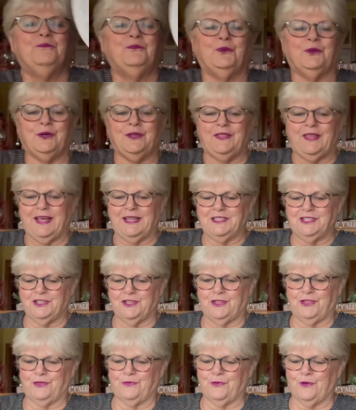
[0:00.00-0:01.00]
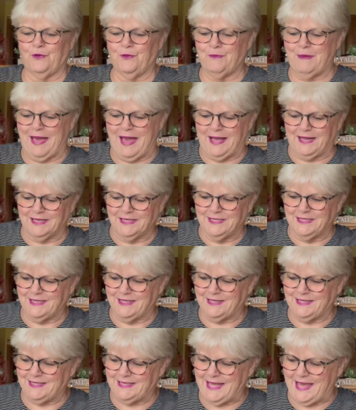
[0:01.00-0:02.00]
Boy, that's a throwback to
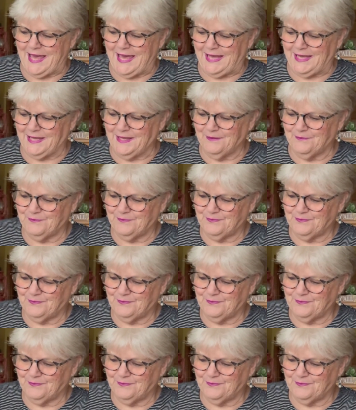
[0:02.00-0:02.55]
the day.